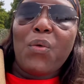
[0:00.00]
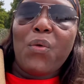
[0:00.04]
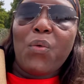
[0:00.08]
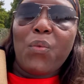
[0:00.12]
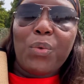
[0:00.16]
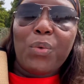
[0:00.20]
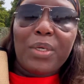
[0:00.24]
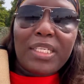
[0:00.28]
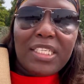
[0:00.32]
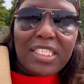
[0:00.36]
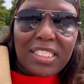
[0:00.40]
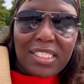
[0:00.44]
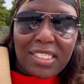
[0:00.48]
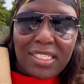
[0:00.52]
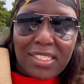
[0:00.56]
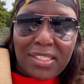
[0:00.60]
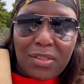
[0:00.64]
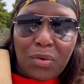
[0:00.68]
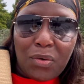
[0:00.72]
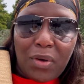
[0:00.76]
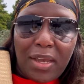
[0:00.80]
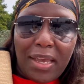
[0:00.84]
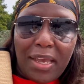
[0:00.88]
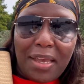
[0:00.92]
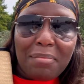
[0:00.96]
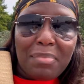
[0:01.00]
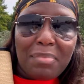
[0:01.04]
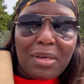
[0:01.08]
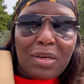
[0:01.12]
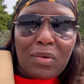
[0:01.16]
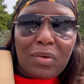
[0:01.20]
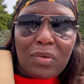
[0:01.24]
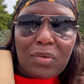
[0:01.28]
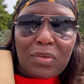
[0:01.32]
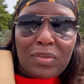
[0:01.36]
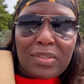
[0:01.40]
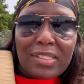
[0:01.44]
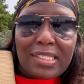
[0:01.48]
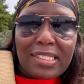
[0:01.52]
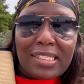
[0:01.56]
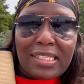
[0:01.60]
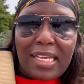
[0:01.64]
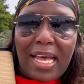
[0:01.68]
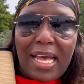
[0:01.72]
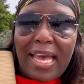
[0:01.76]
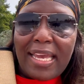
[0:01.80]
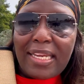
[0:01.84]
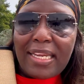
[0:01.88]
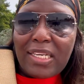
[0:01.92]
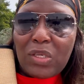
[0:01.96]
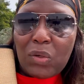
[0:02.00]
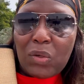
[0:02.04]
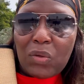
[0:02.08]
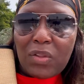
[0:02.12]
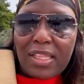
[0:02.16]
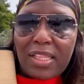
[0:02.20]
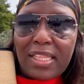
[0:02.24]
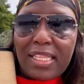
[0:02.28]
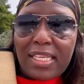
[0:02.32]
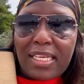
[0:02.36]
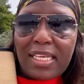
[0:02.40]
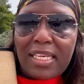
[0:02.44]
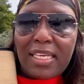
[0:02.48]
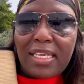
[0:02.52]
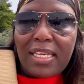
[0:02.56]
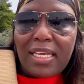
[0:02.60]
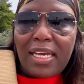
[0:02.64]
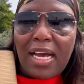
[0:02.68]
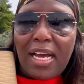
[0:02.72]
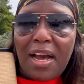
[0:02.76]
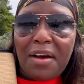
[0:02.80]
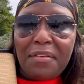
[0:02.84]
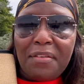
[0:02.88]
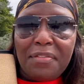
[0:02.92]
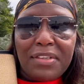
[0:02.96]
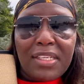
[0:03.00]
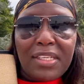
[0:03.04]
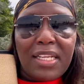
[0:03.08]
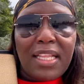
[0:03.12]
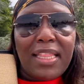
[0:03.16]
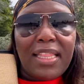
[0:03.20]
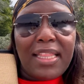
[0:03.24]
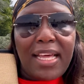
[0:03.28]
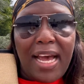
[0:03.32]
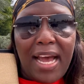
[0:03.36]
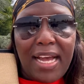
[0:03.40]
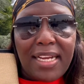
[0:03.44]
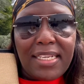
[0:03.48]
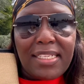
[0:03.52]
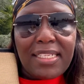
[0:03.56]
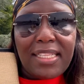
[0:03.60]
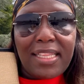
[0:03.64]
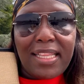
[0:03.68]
which is okay because I don't think after that,